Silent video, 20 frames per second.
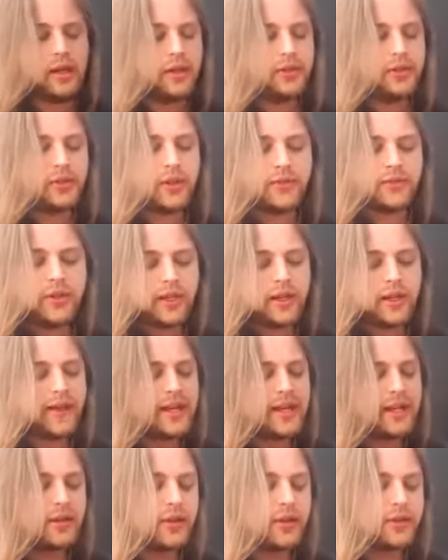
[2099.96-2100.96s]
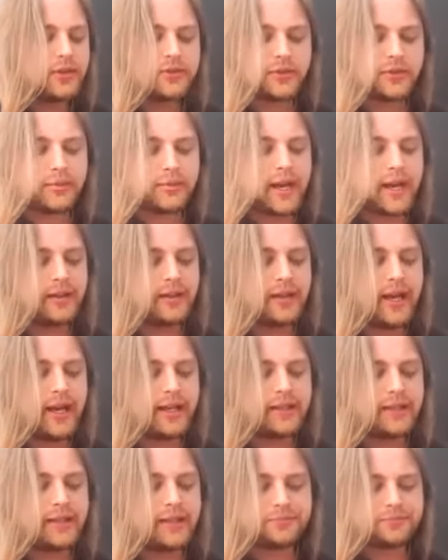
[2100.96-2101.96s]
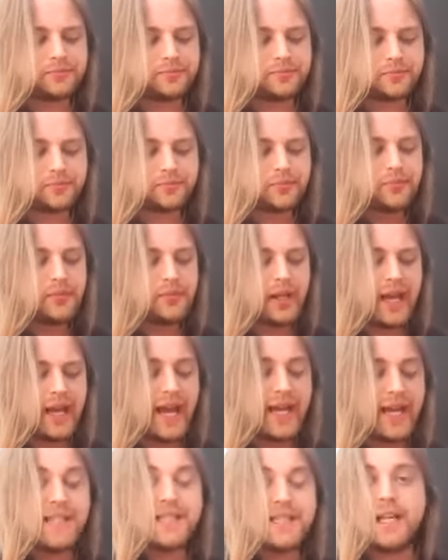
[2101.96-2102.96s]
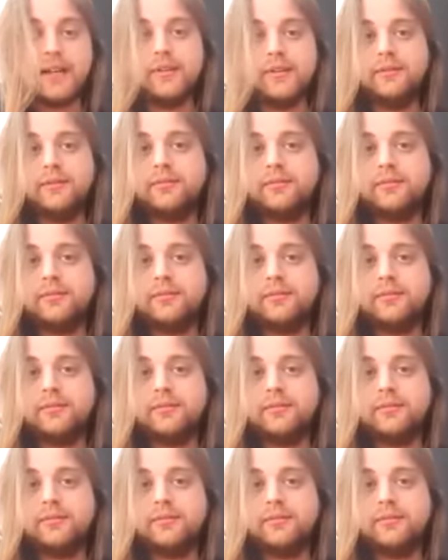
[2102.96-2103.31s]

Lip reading: So if you think of any notes from that, like A7.